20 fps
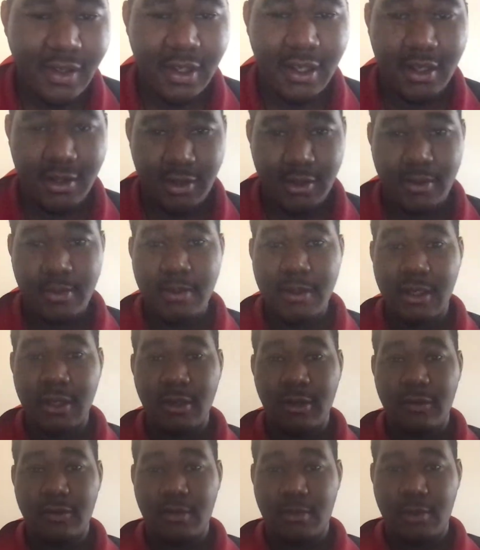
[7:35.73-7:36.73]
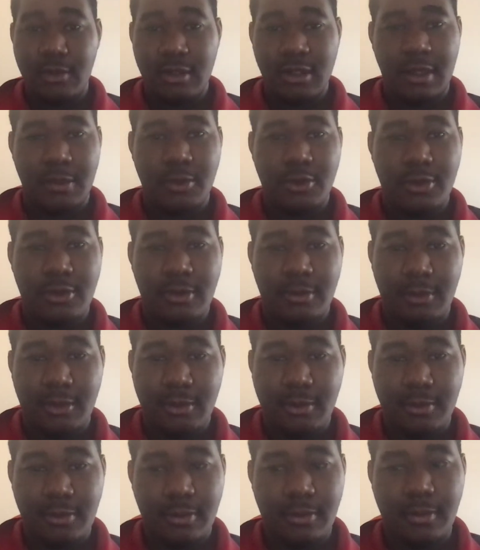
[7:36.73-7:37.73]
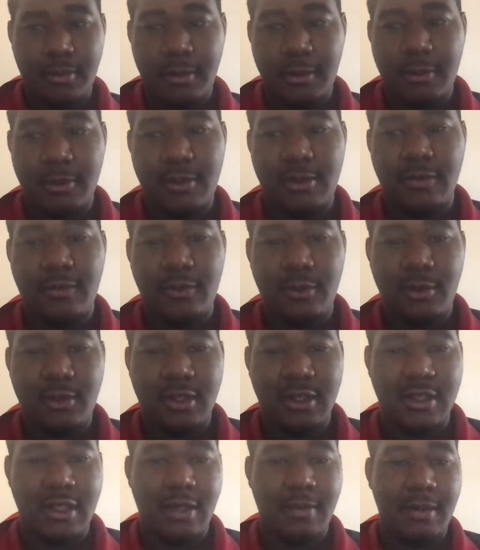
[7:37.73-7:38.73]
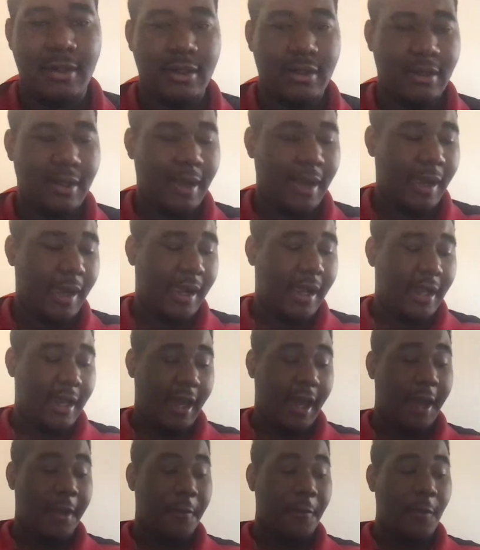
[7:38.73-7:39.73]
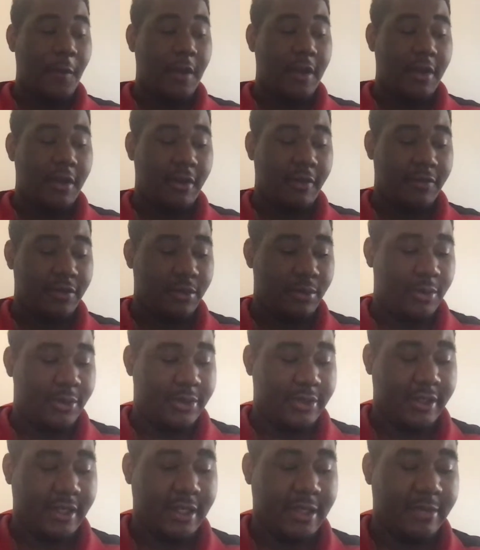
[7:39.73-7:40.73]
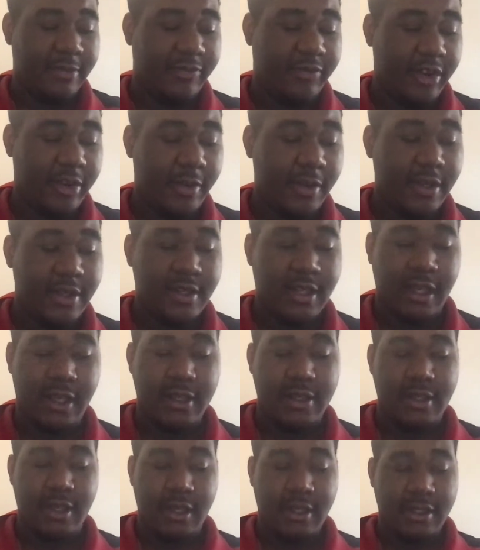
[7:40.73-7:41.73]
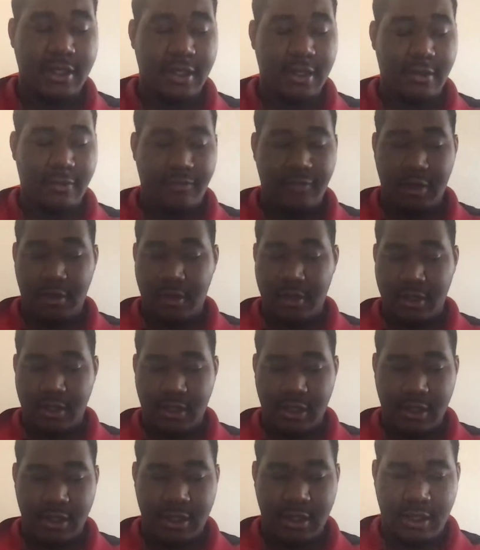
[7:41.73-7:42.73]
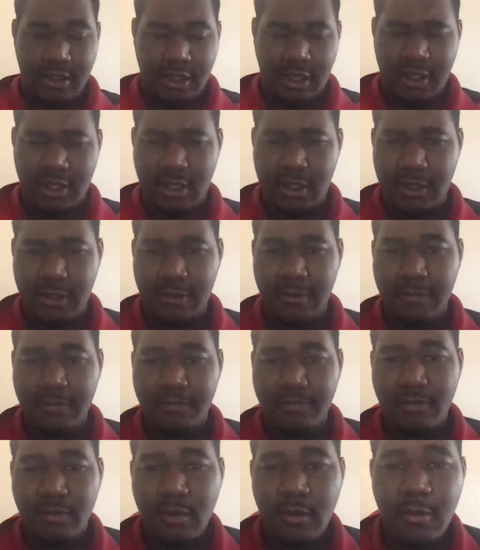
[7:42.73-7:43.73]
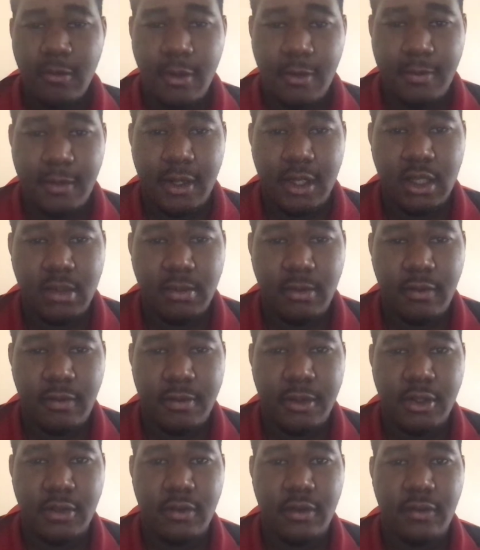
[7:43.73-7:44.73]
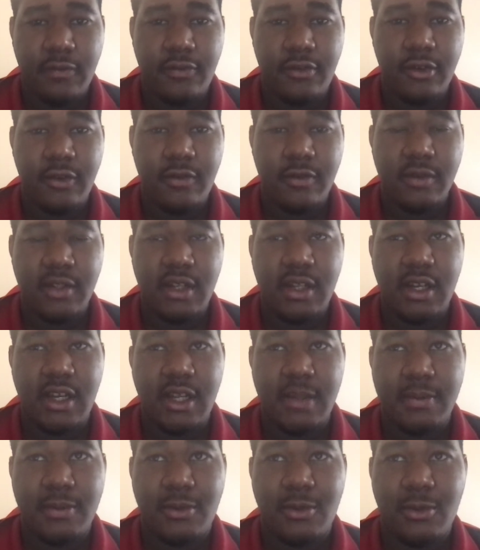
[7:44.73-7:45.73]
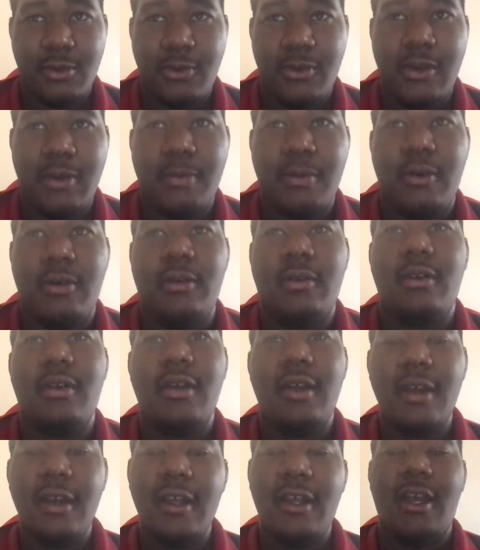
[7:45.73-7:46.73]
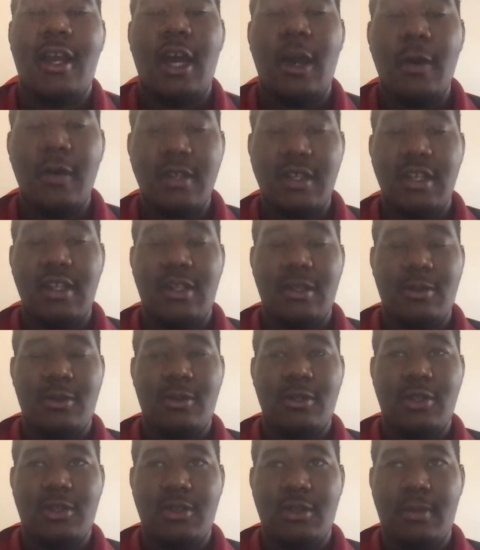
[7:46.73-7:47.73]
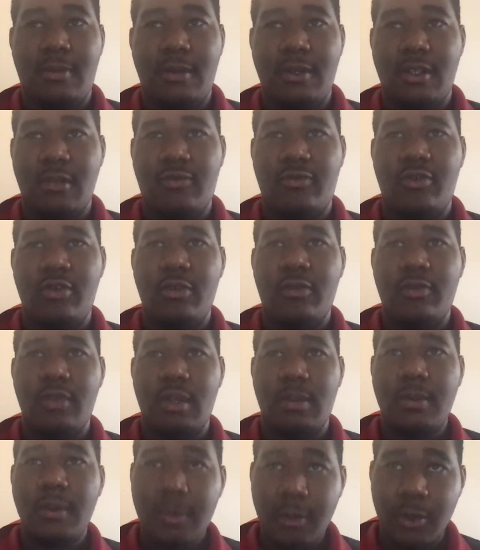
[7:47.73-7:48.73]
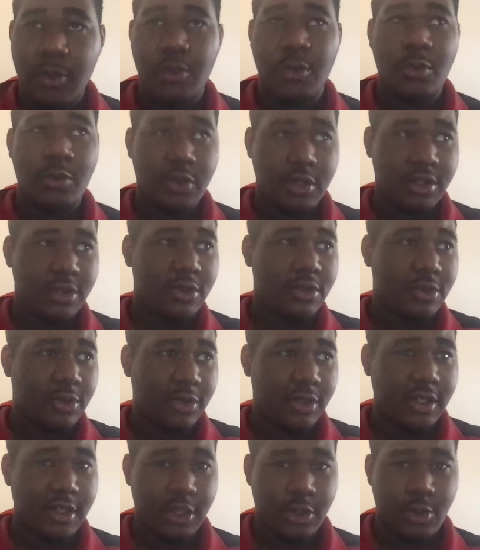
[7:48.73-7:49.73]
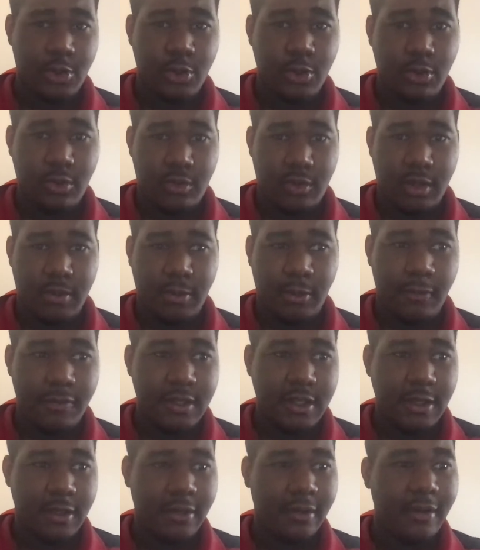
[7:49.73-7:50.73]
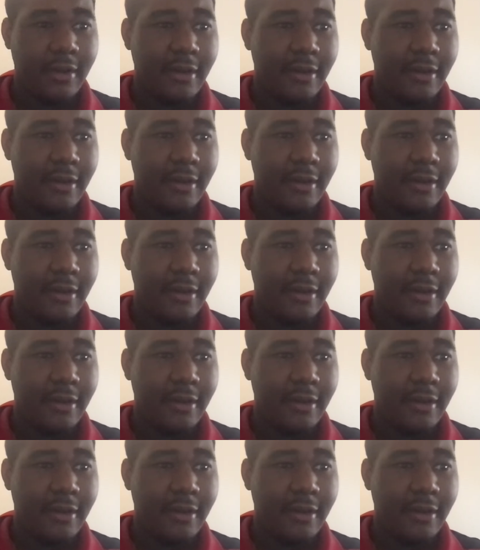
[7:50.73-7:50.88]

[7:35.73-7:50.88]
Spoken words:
And speaking of the music, I'm sure probably must have noticed. I mean, I really love the music. It's very exciting, very tense, and actually reminds me of a bit of the Fear from the Deep story. But I would say this one is a lot better. Fear from the Deep it was good in its own way, but obviously